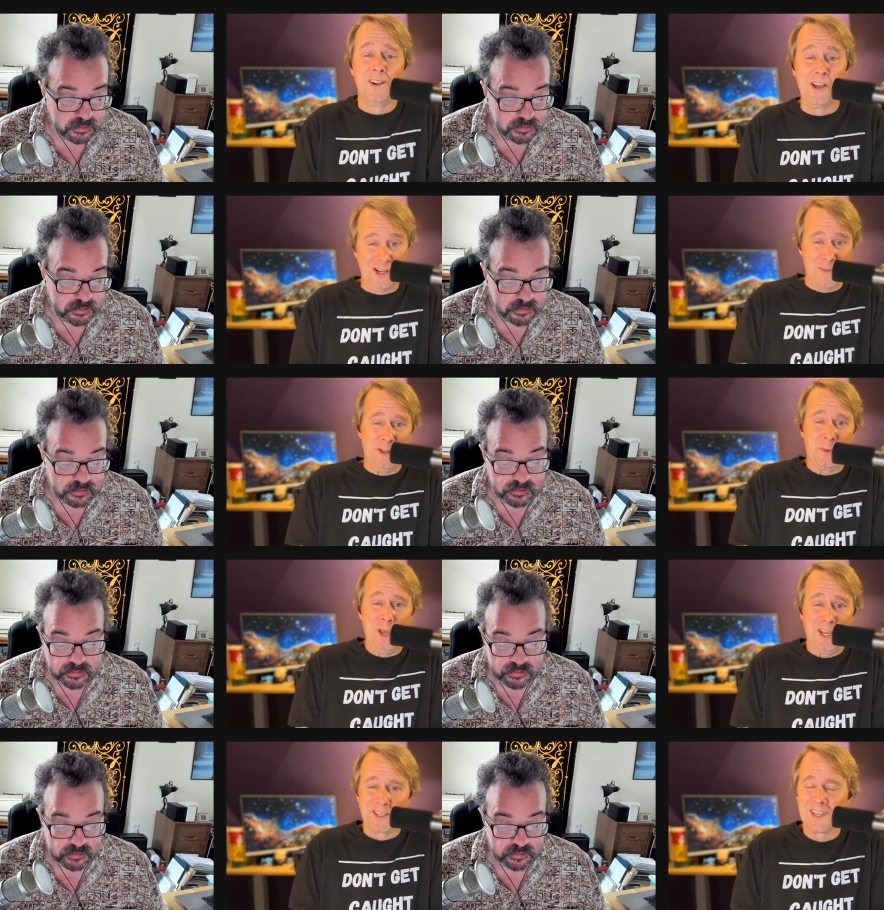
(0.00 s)
Speaker 1: a couple of
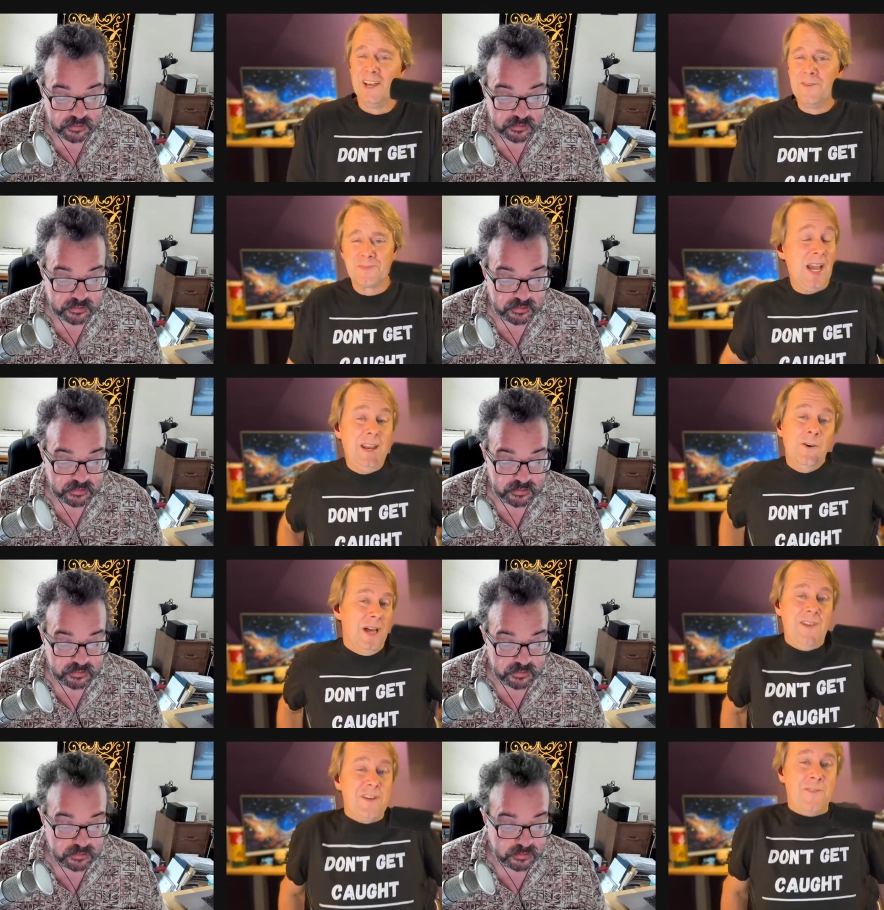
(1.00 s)
weeks. I don't. I've
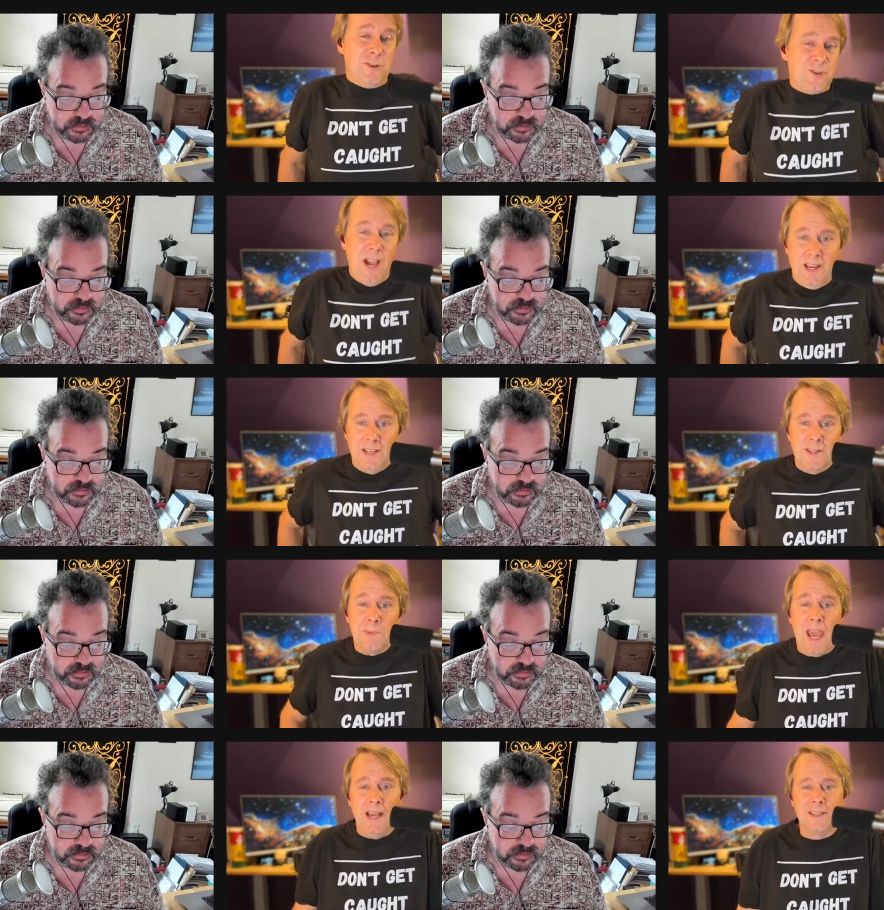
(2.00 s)
never tried it in the
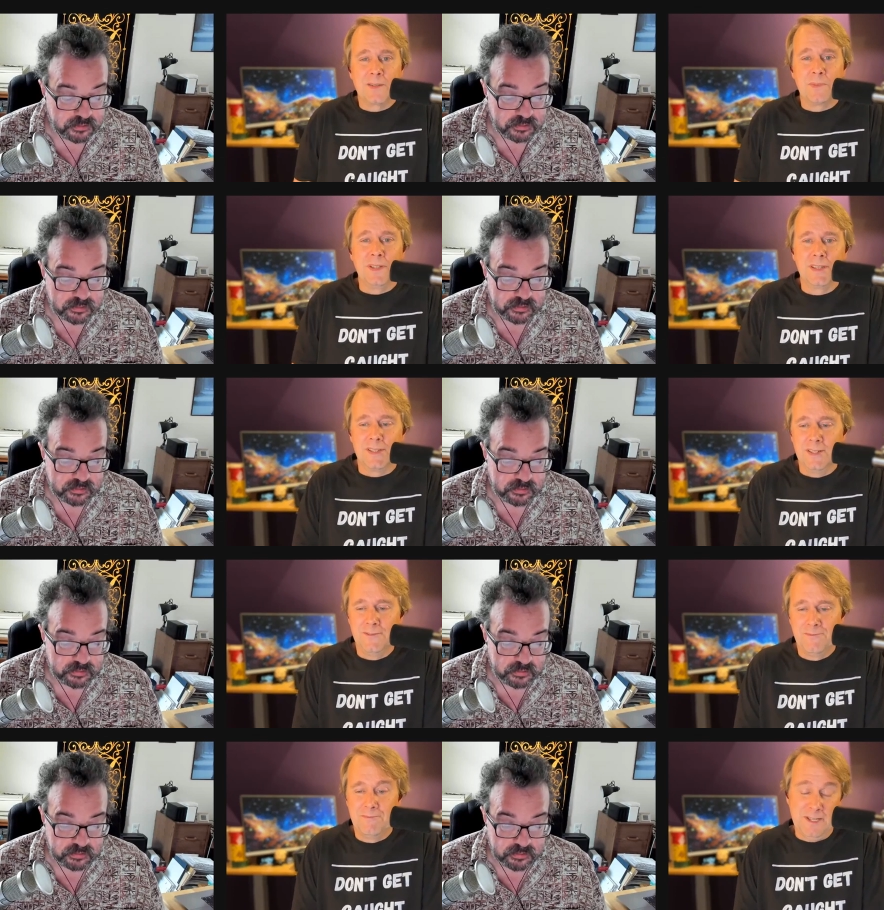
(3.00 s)
past, but uh,
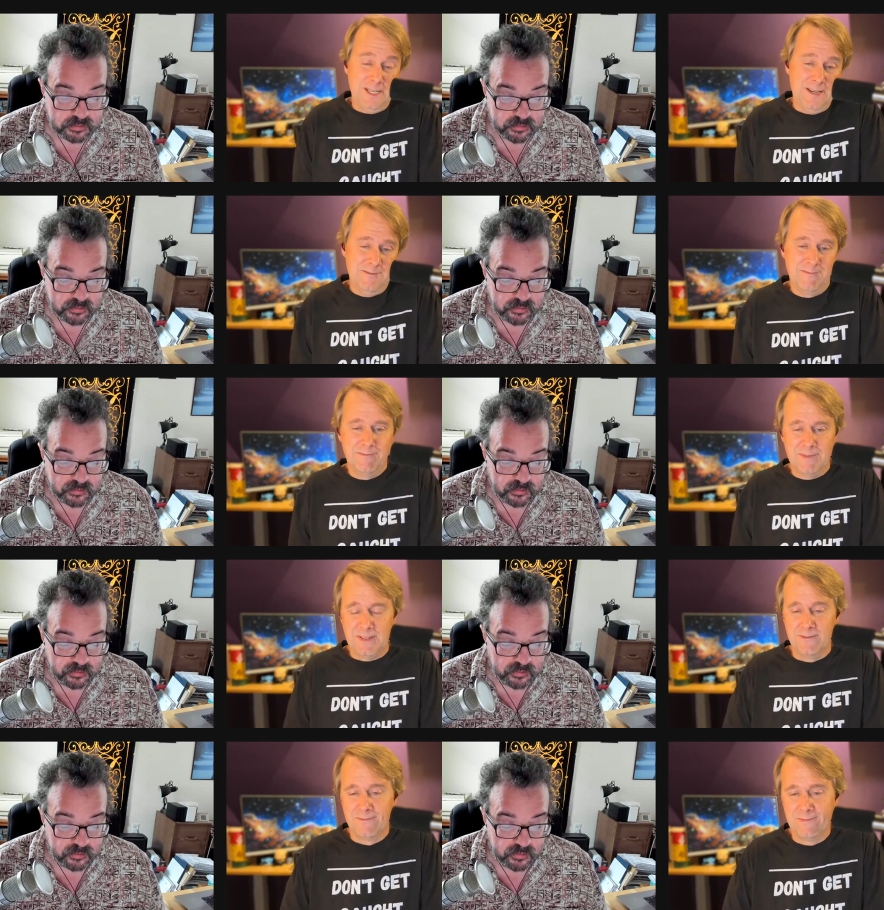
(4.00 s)
but yeah. So
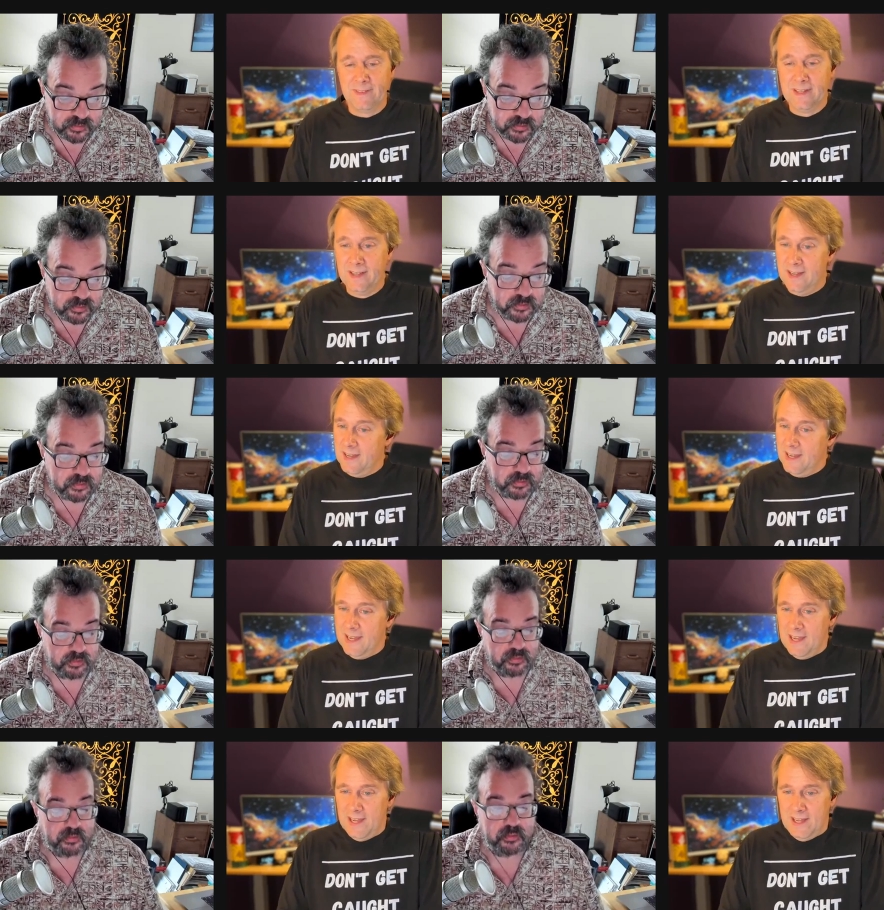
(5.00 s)

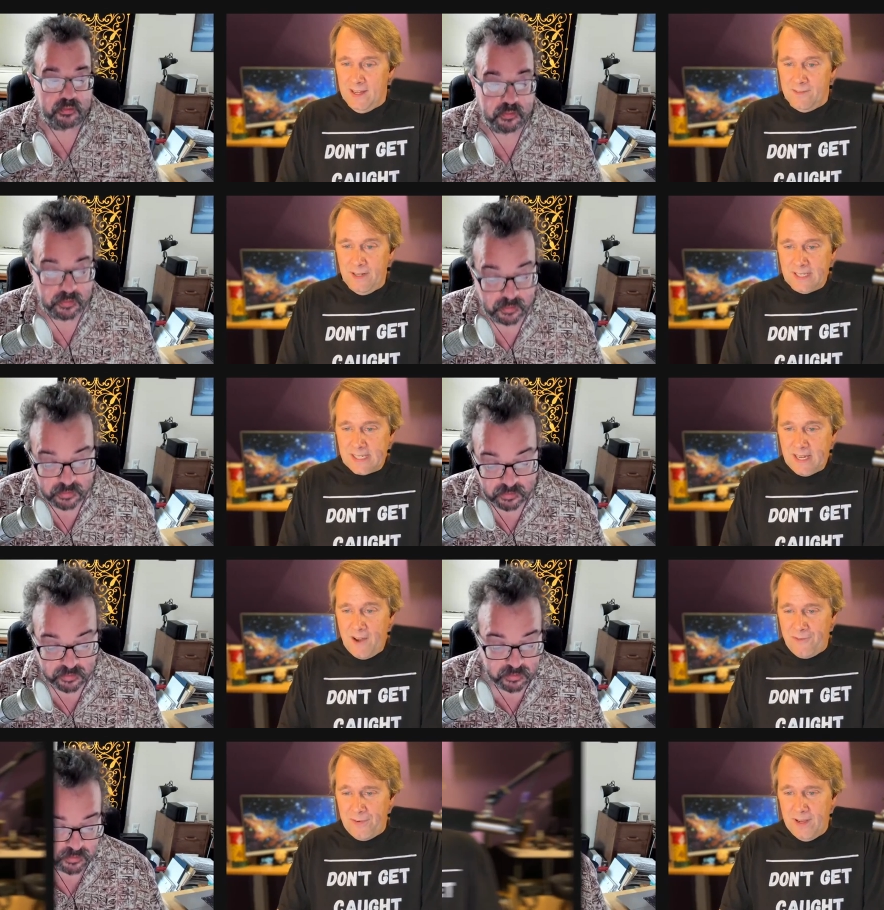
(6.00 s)
fun
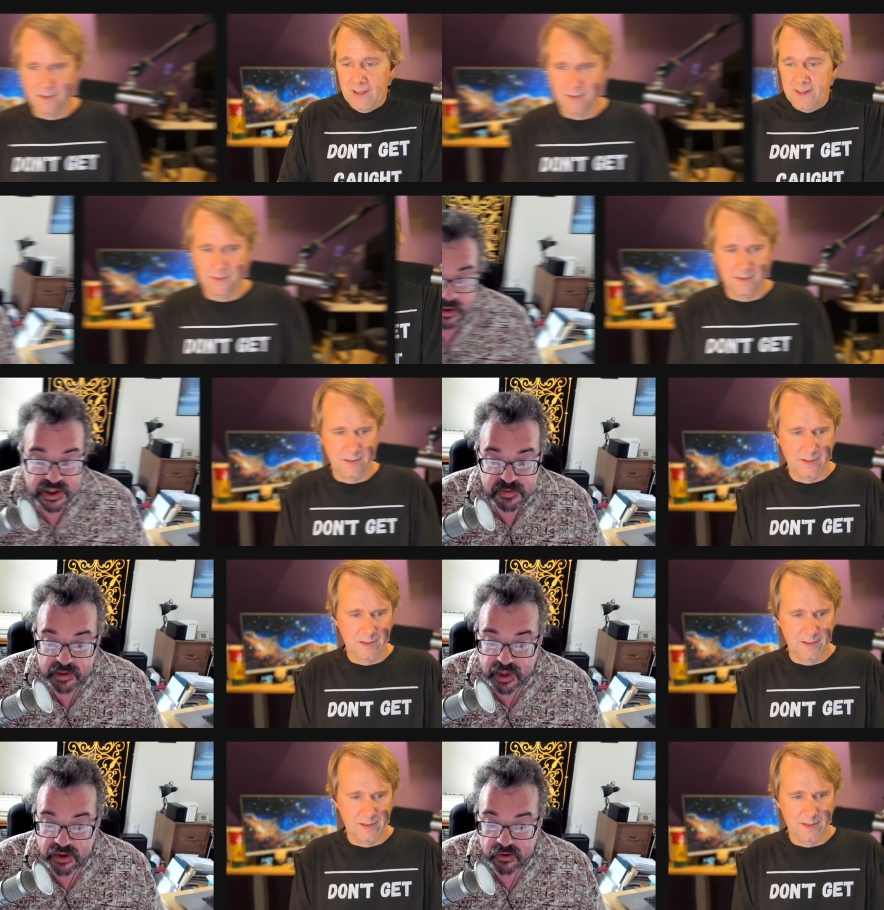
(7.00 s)
stuff.
Speaker 2: This may
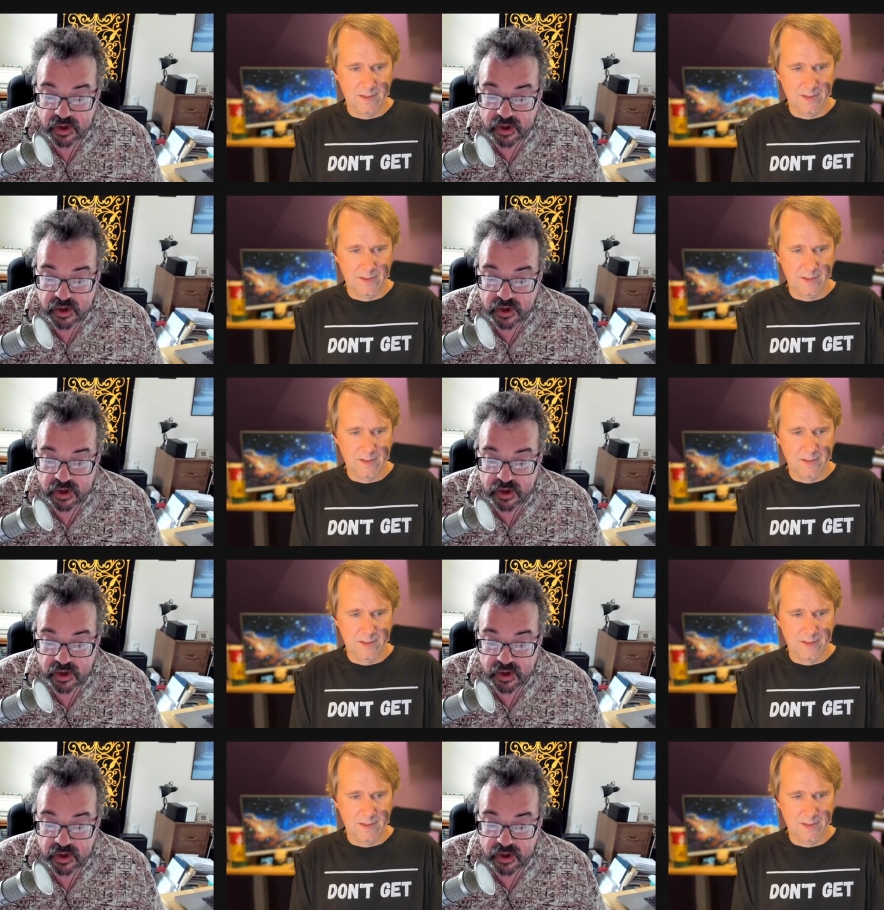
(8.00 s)
be new